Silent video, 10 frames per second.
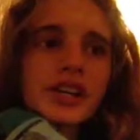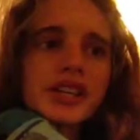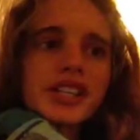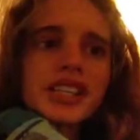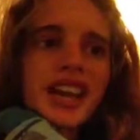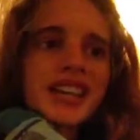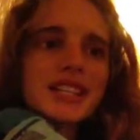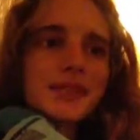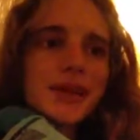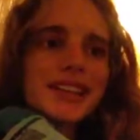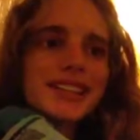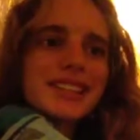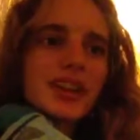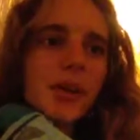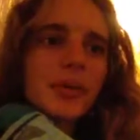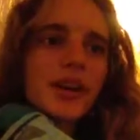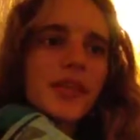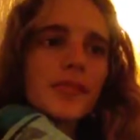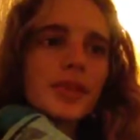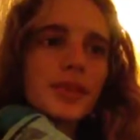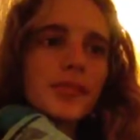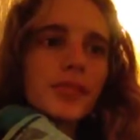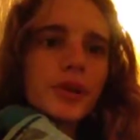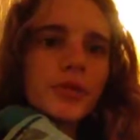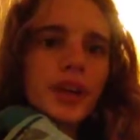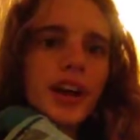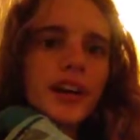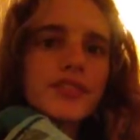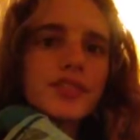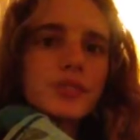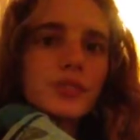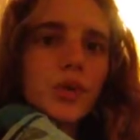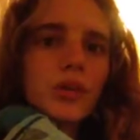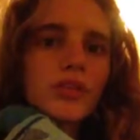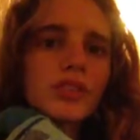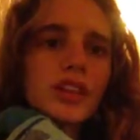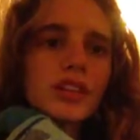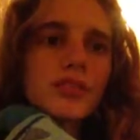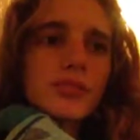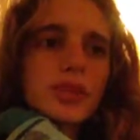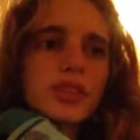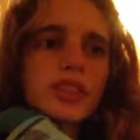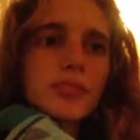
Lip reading: sliced my skin open. I've been to the point where I've swallowed tons of pills.